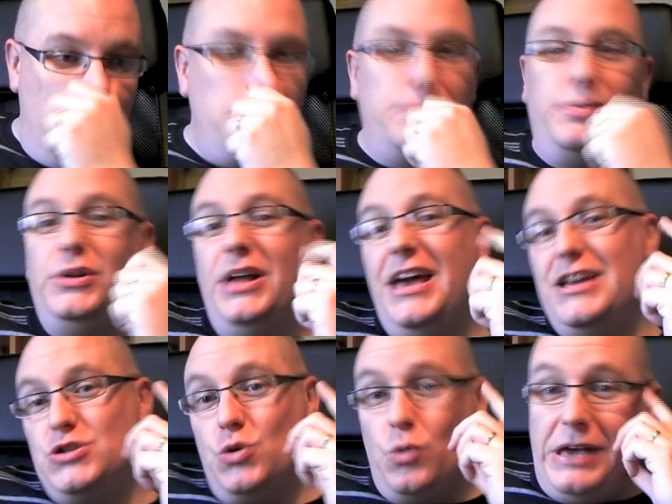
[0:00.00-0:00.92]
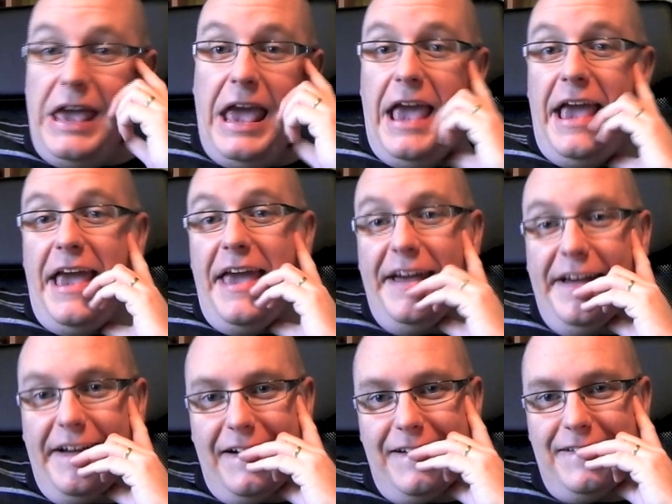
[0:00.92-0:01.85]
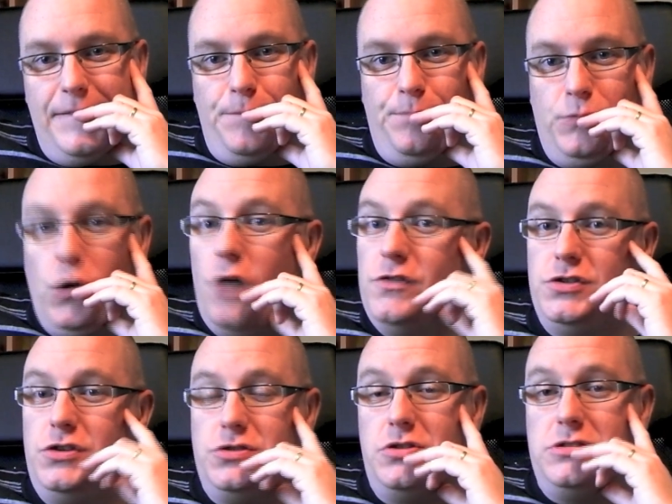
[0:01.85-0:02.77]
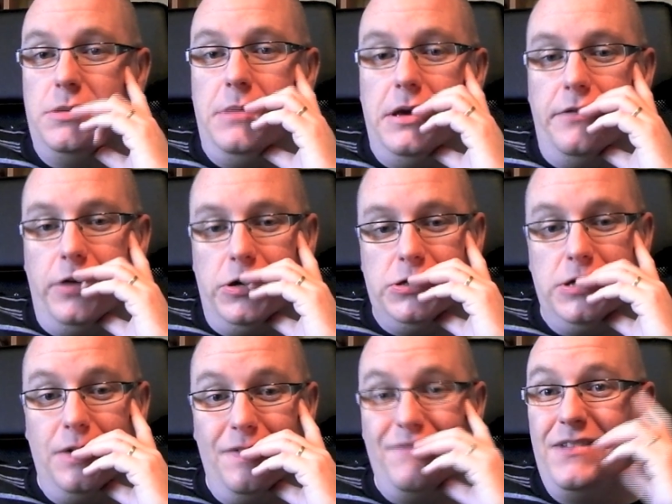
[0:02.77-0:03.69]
Plays okay, obviously not as good as the Amiga version.